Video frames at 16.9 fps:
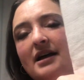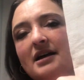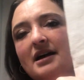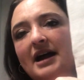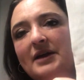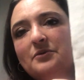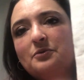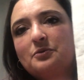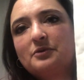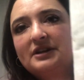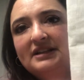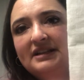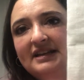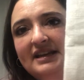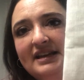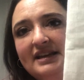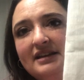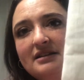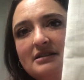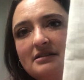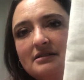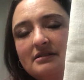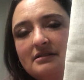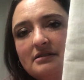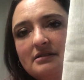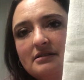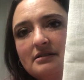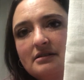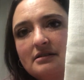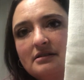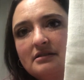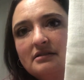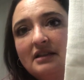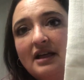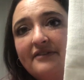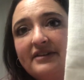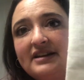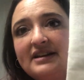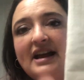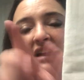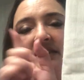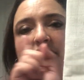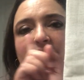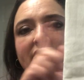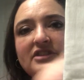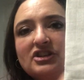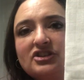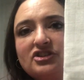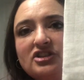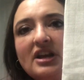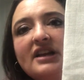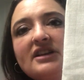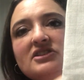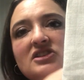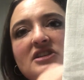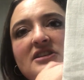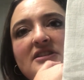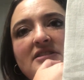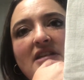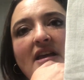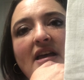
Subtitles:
I really love it. I love the changes.